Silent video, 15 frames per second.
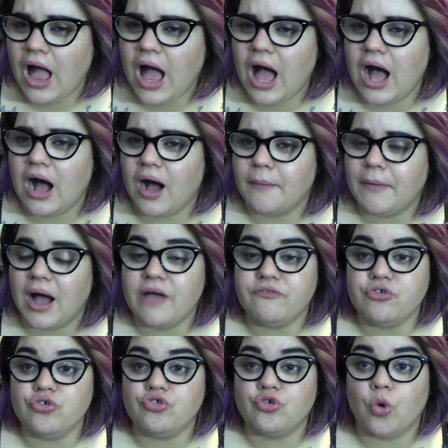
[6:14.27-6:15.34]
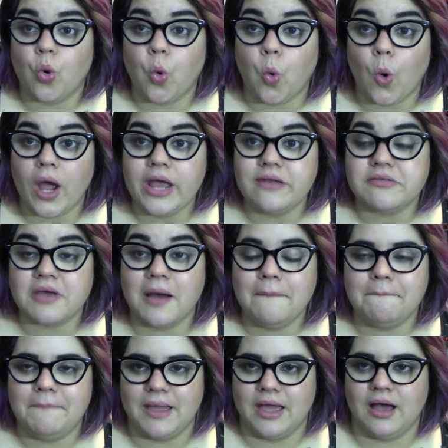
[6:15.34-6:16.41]
I've used quite a
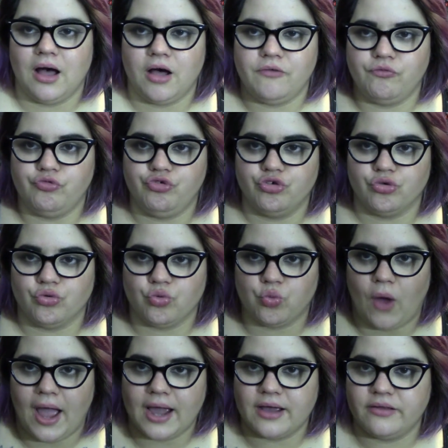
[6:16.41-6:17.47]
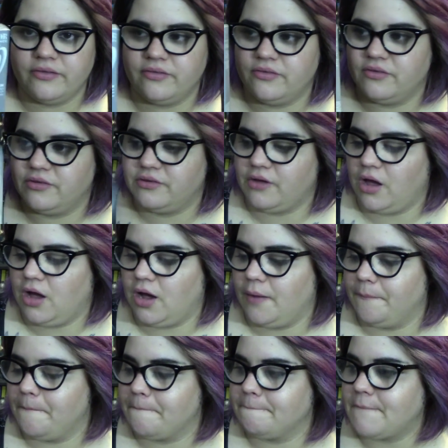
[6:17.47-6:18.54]
bit of direct
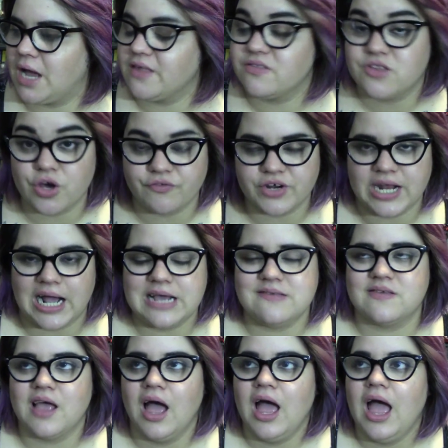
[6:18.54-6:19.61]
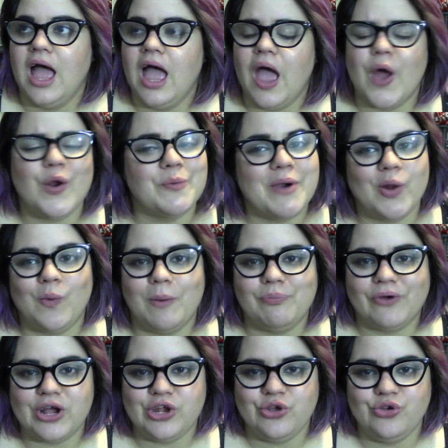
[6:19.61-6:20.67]
silver dyes. And no matter what
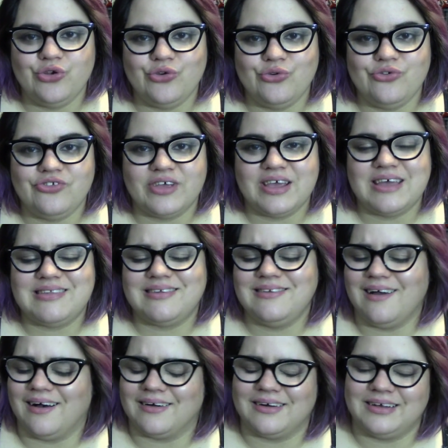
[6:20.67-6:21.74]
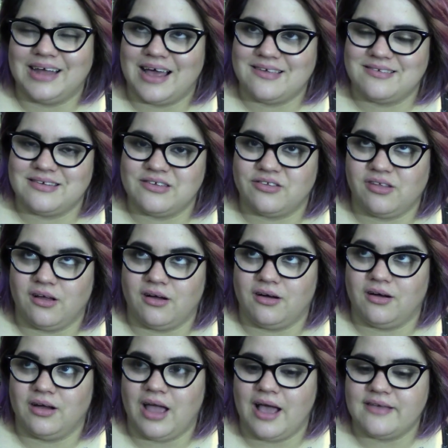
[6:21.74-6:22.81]
brand you use, it's not going to last as
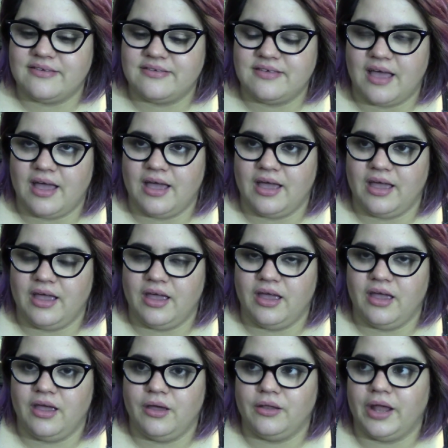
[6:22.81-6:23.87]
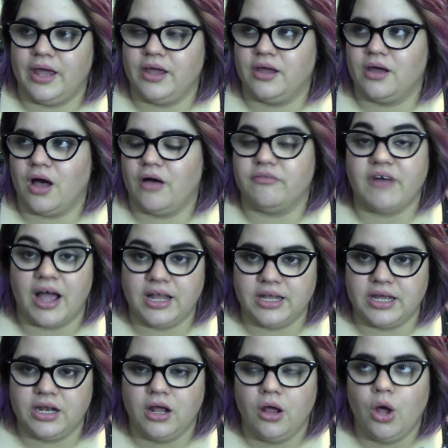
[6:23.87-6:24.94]
long as, say, like a
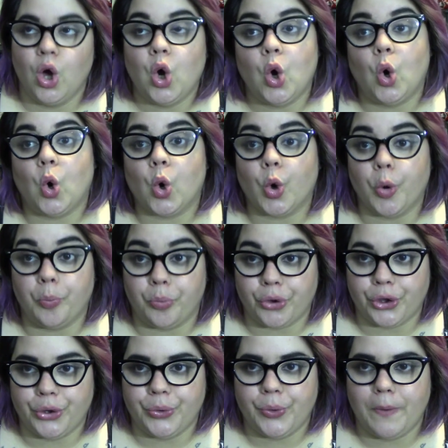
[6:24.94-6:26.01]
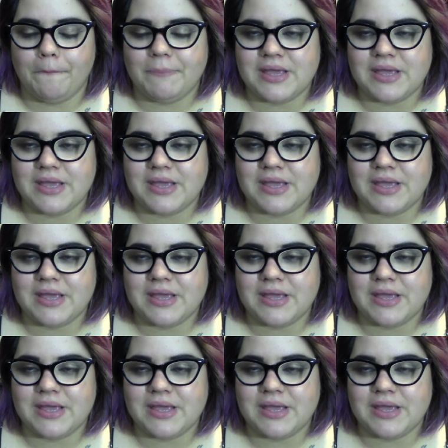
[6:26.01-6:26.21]
violet or a blue.